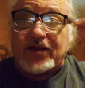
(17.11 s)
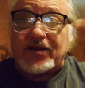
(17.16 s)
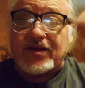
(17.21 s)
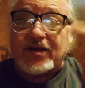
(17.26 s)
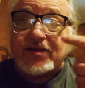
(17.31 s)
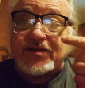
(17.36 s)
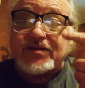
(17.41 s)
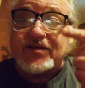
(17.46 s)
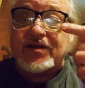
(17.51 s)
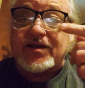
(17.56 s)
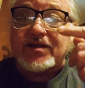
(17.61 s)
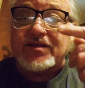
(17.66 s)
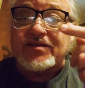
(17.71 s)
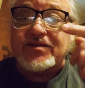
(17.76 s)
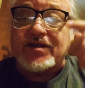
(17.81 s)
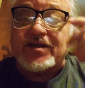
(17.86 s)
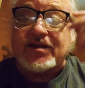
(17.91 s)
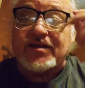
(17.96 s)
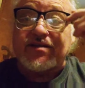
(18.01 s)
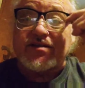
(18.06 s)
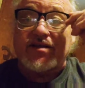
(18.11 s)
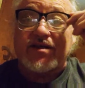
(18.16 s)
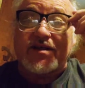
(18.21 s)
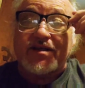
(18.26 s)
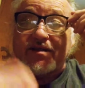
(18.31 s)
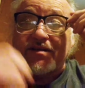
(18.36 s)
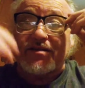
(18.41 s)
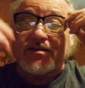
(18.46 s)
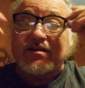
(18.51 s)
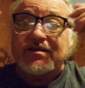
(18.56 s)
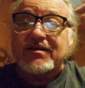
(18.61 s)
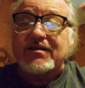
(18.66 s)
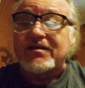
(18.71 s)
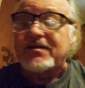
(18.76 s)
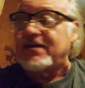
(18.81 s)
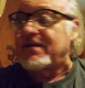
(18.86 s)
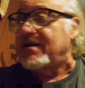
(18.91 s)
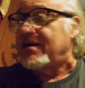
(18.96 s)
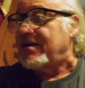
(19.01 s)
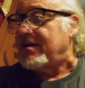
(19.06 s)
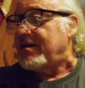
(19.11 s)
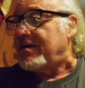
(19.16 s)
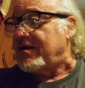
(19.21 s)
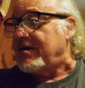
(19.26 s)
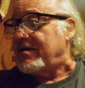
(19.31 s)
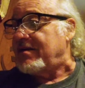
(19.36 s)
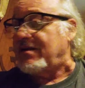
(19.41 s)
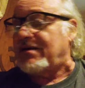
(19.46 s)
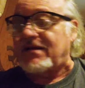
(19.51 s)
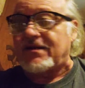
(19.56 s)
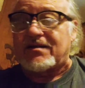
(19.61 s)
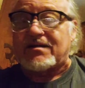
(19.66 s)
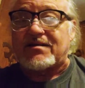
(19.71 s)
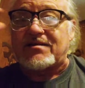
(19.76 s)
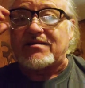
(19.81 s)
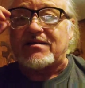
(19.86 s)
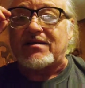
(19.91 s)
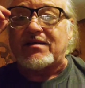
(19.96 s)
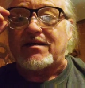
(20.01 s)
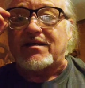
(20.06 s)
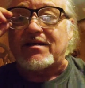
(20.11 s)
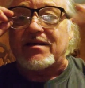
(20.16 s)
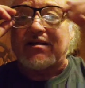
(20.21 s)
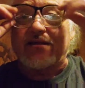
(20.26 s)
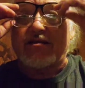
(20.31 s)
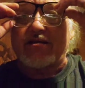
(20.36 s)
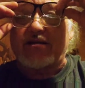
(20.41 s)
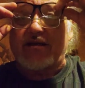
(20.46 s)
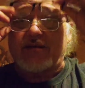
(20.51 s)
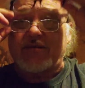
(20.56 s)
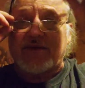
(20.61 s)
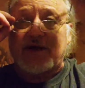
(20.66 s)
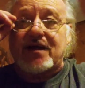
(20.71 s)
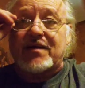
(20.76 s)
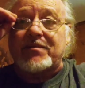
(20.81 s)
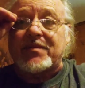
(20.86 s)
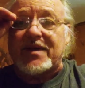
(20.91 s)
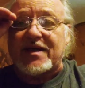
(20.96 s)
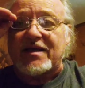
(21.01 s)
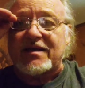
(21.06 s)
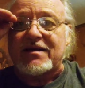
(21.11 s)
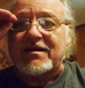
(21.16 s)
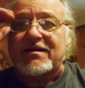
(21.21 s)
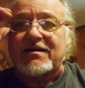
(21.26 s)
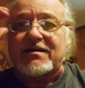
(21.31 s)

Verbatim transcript: Look at this, look at this, look at this, look at this. Look at this, look at this. Come on, man.